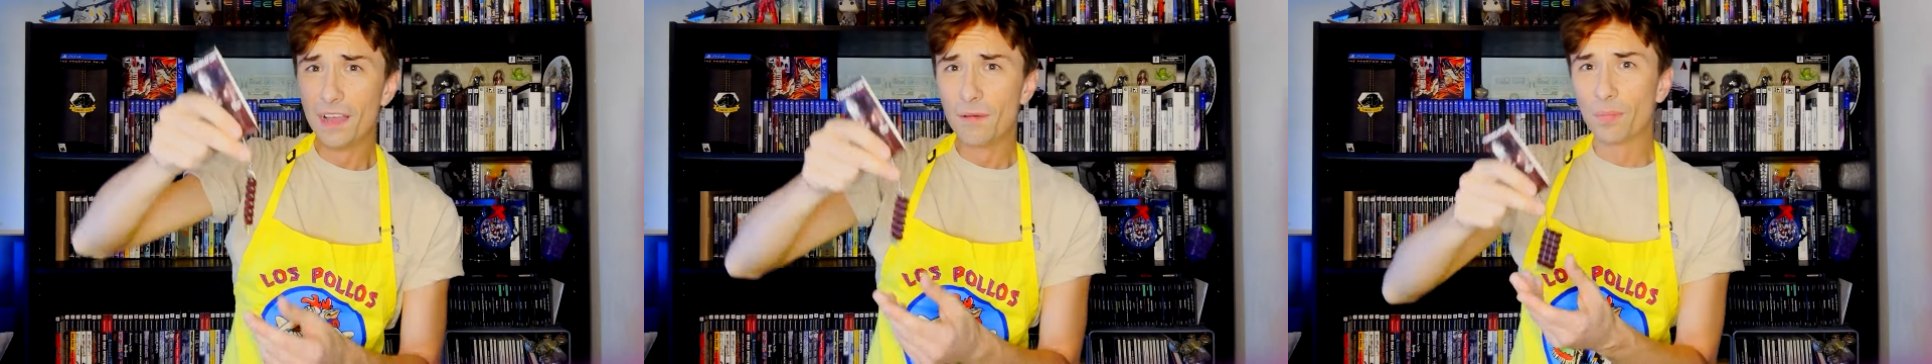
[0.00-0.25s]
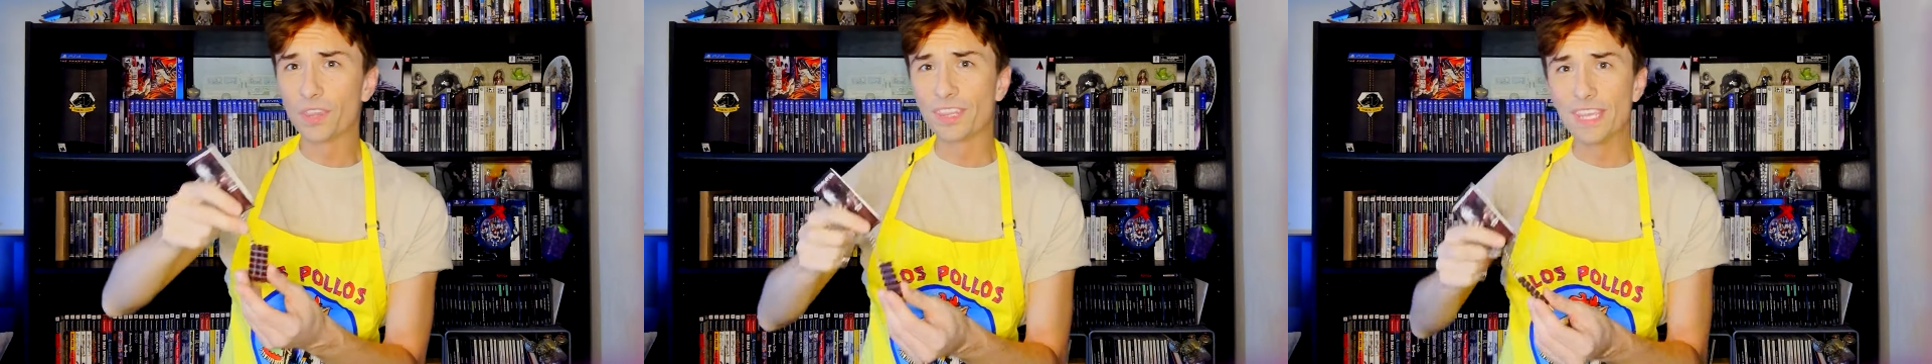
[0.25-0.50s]

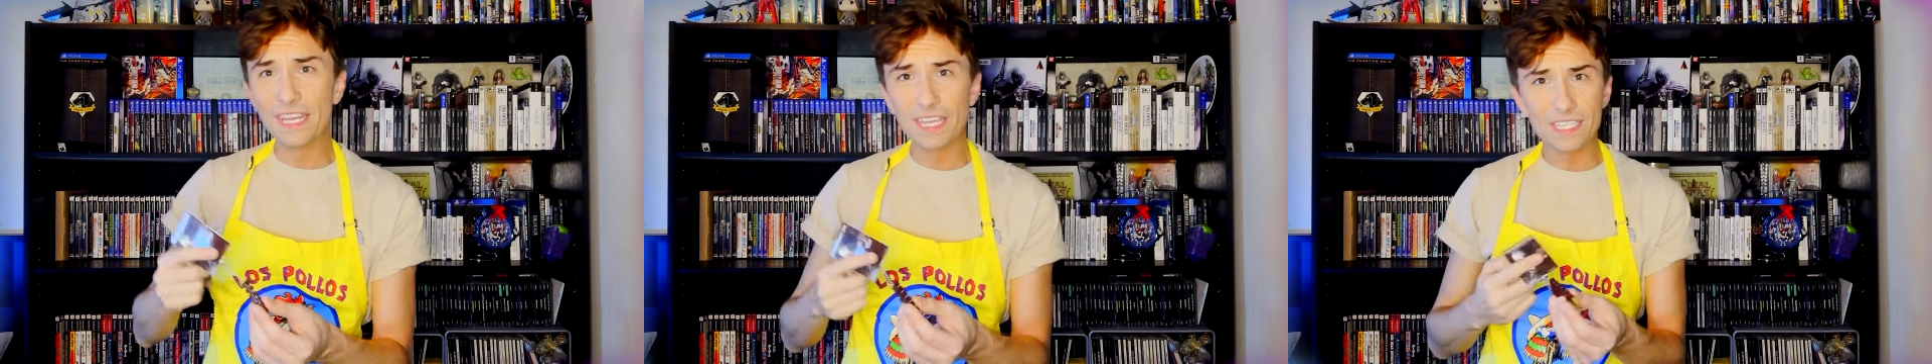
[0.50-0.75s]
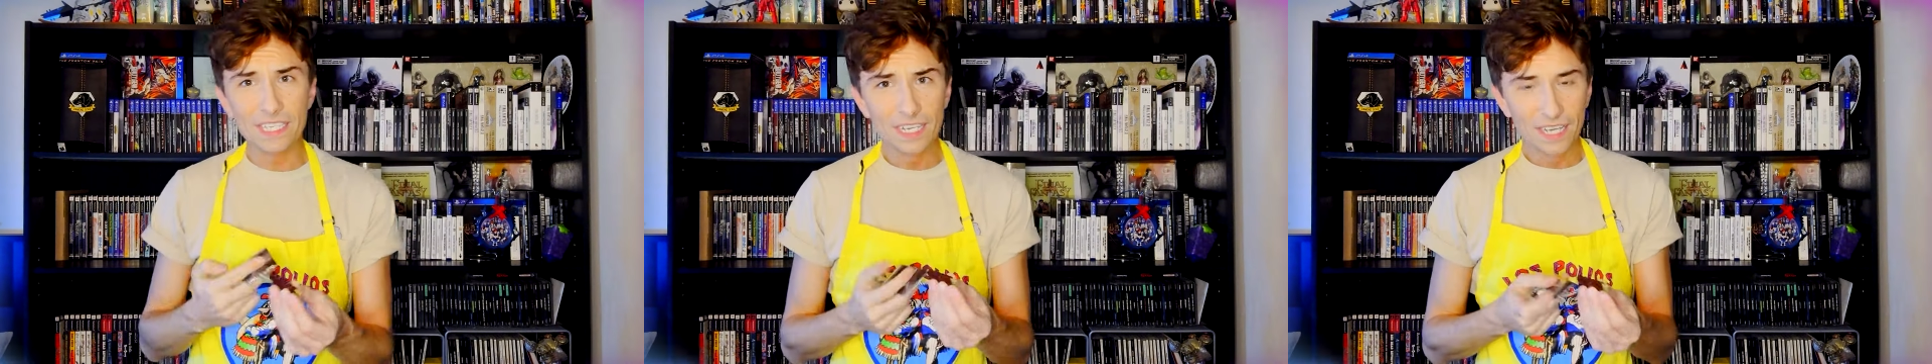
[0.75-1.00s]
But the thing
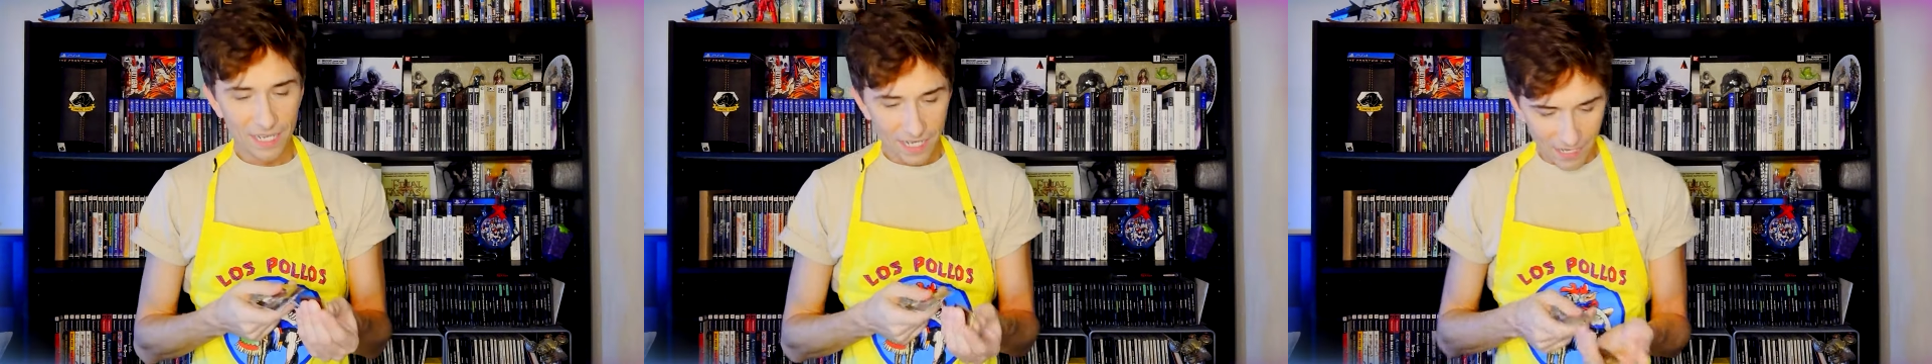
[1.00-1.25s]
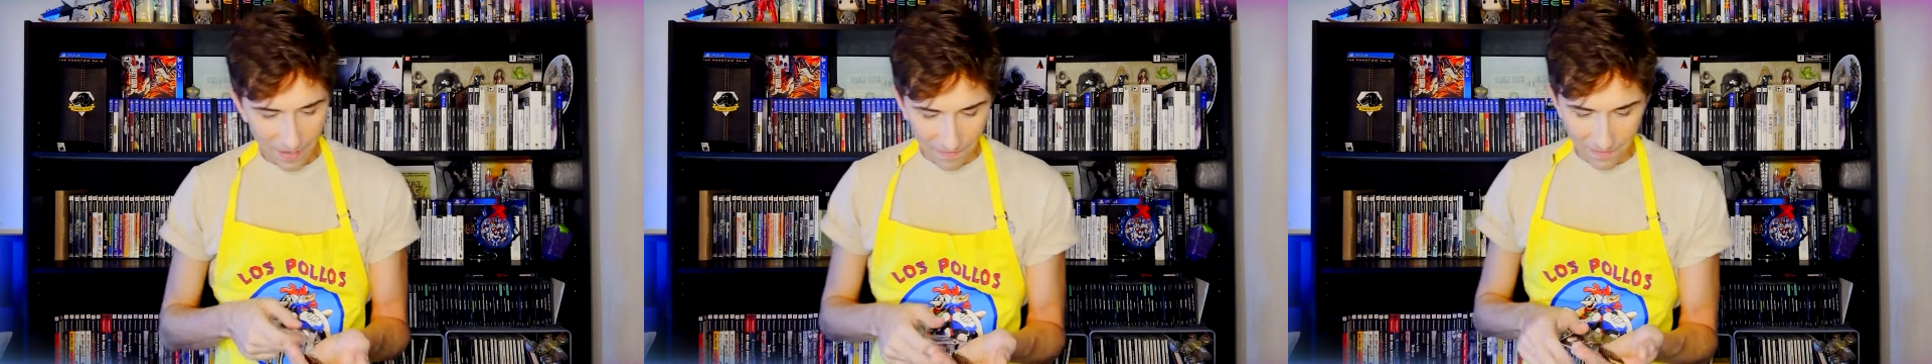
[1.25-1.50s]
is,
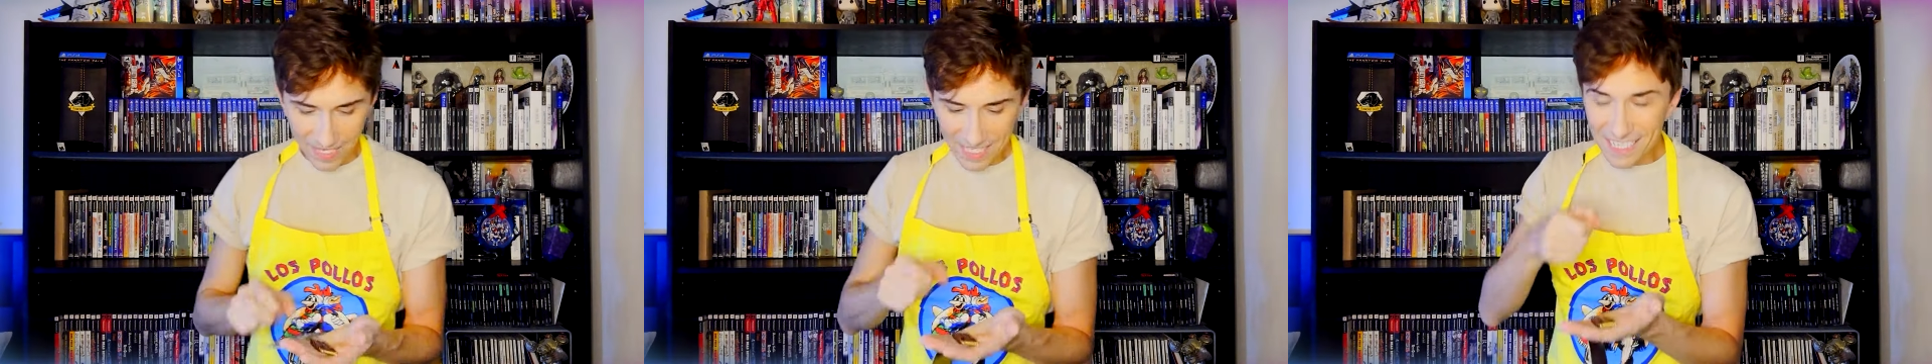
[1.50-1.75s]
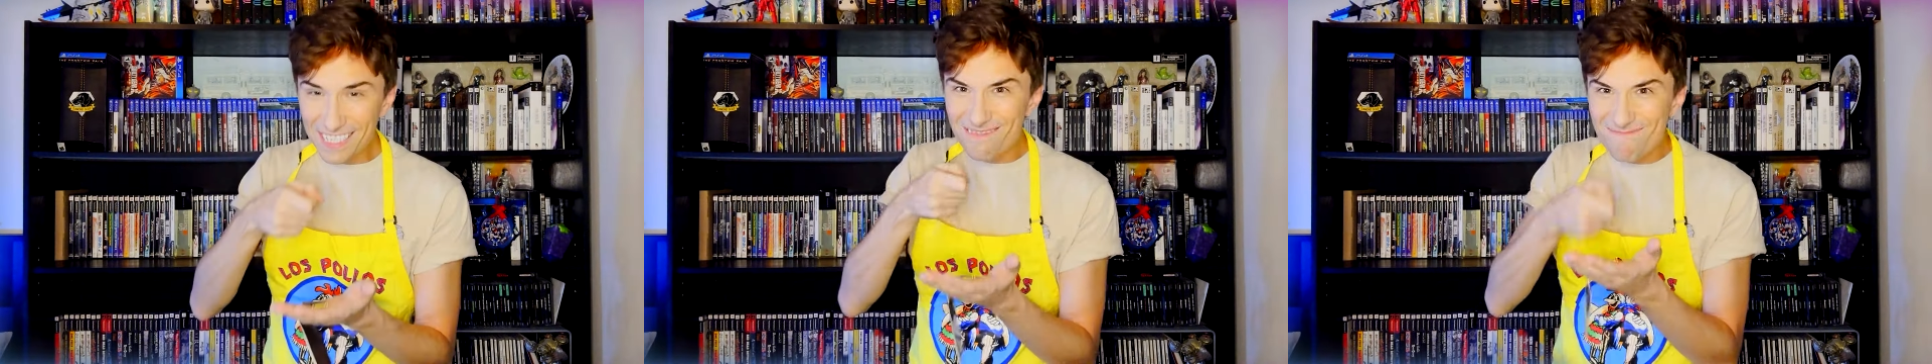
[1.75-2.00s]
this
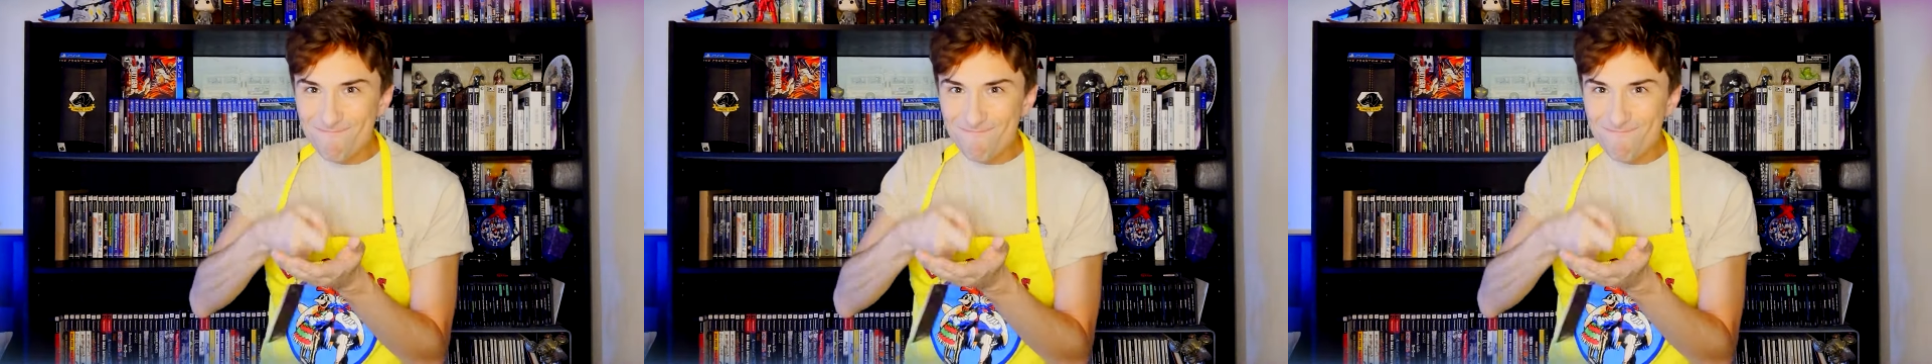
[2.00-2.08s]
is,